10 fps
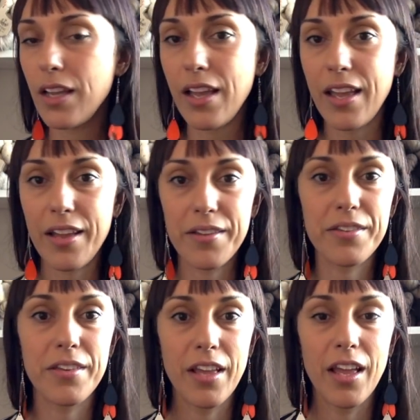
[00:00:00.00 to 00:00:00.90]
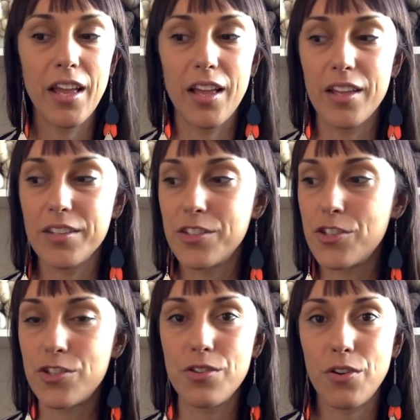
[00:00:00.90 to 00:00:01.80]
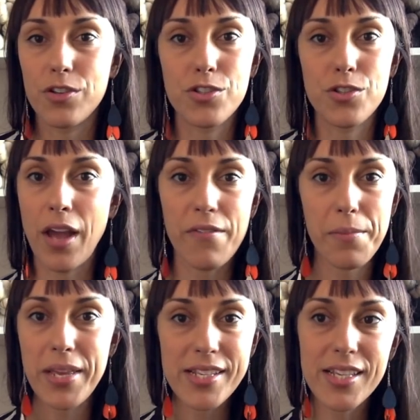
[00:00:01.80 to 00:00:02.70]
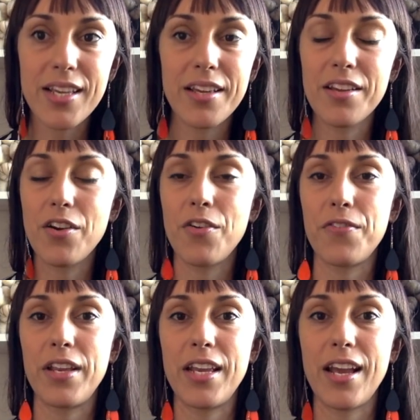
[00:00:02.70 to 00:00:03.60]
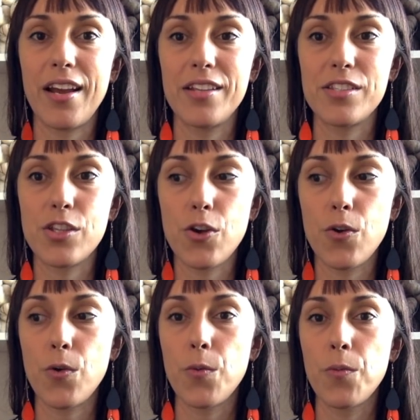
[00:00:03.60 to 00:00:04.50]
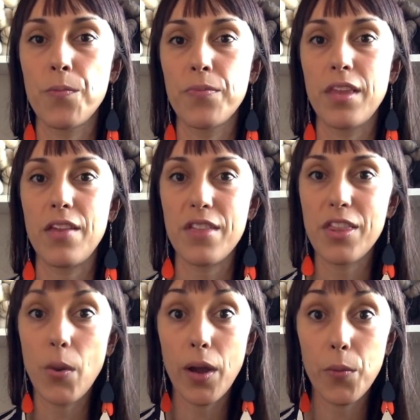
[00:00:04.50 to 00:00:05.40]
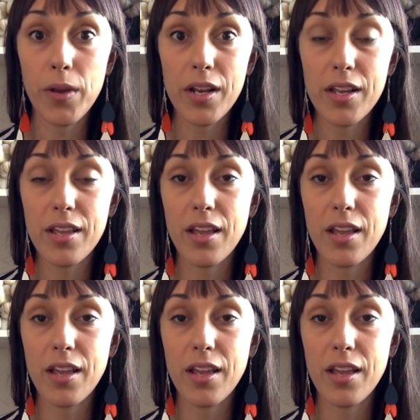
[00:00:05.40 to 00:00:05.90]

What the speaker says: to have a meeting of any kind. So even though I will